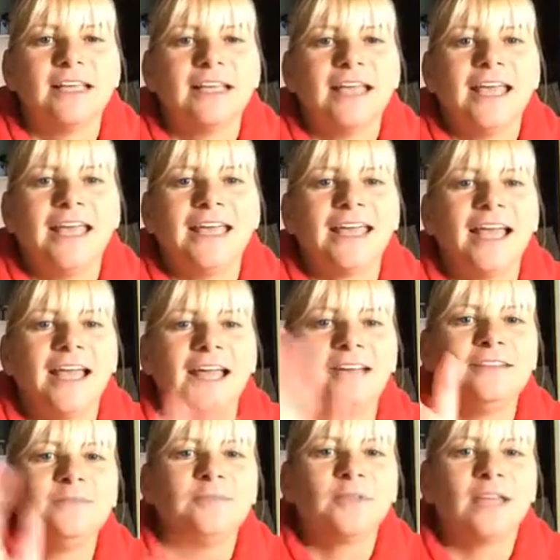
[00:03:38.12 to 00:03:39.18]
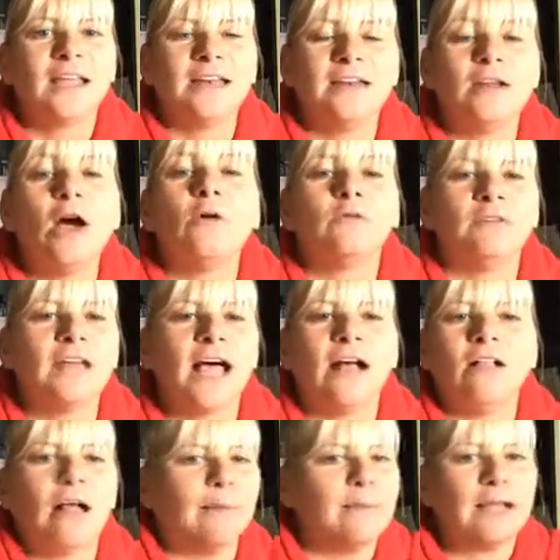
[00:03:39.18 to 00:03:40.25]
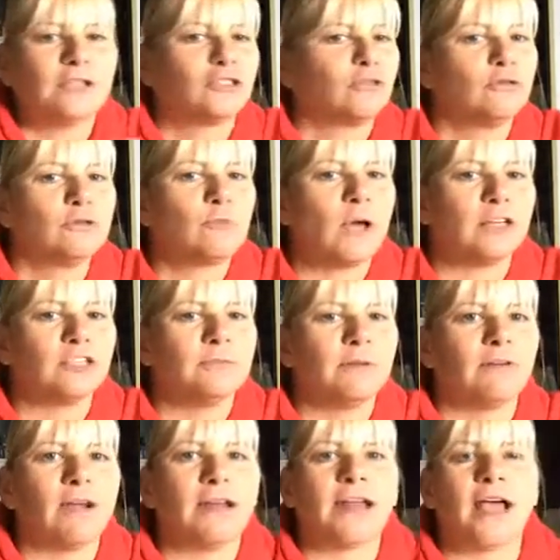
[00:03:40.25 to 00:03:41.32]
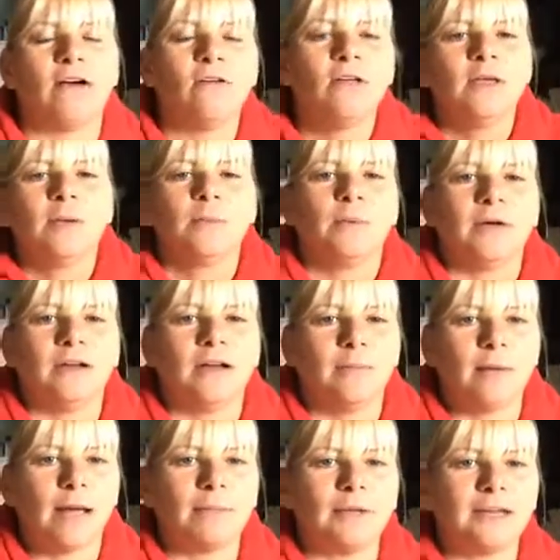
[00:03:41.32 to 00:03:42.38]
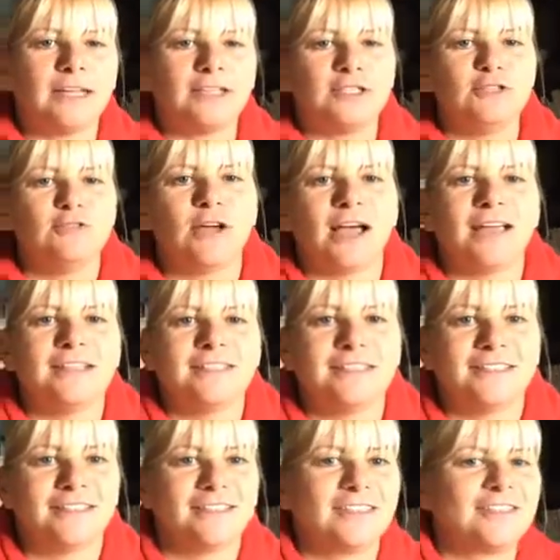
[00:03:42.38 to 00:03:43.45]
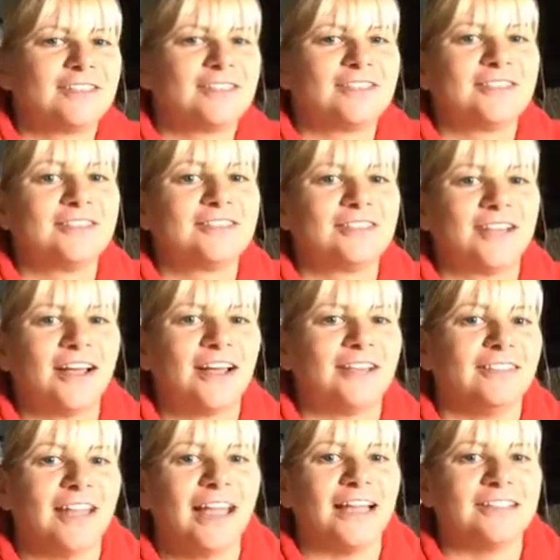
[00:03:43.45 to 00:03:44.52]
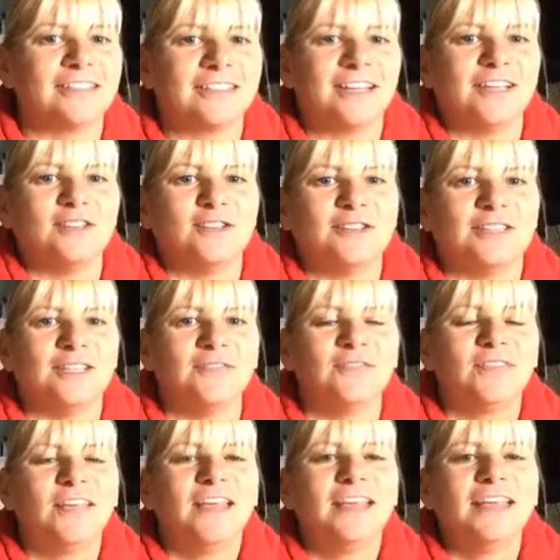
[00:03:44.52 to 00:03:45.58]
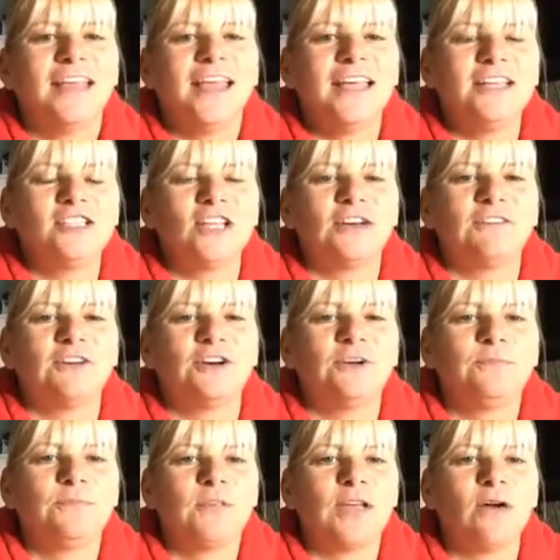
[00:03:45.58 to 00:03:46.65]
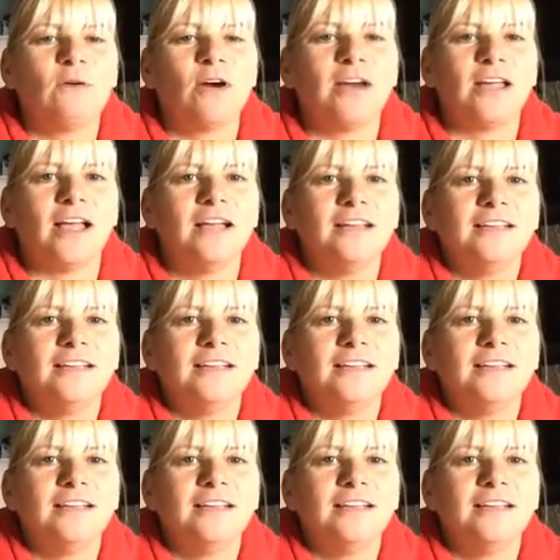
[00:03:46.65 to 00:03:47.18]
Hey Ken, and oh, now I'm not sure who's watching me right now, but um, I'm going to get to you guys uh, last, as you see. Hey, Jennifer, how are you?